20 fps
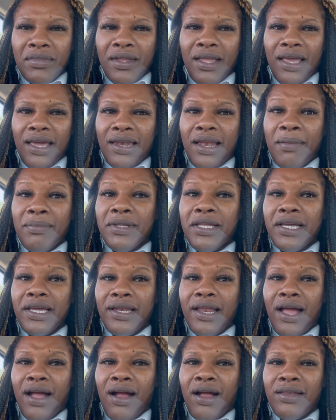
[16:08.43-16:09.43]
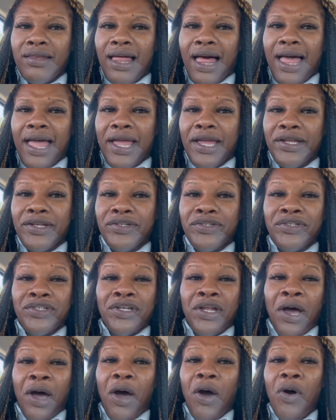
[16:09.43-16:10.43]
And I'm looking at her like,
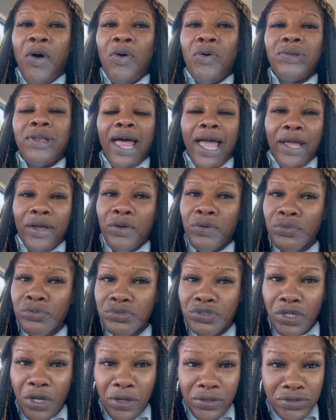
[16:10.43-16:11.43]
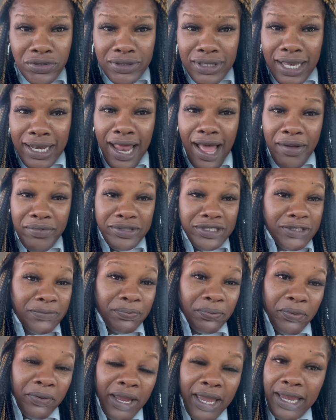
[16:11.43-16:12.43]
"No, like, who told you that I was
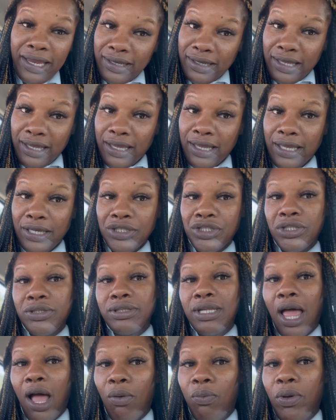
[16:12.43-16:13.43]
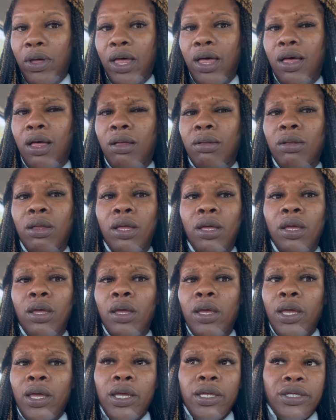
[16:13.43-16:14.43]
pregnant?" And she's like, "Well,
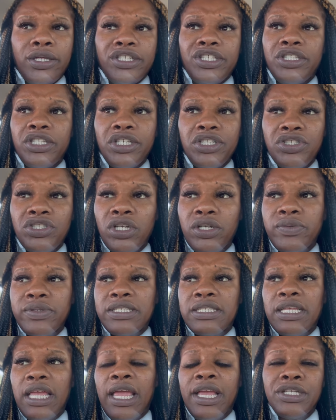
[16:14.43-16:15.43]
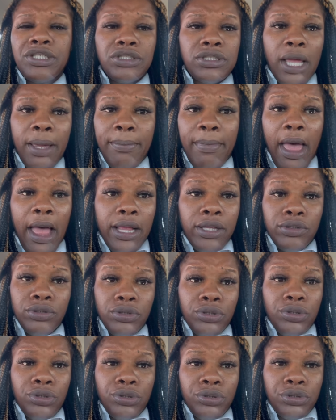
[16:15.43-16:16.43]
your sister was saying something
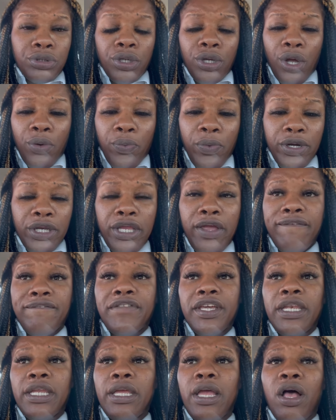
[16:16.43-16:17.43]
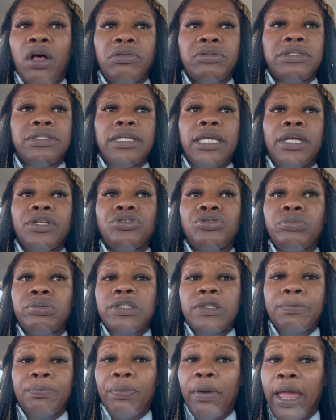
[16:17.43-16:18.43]
about one of your videos said you
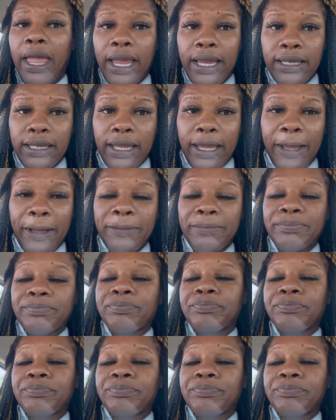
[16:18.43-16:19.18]
was pregnant."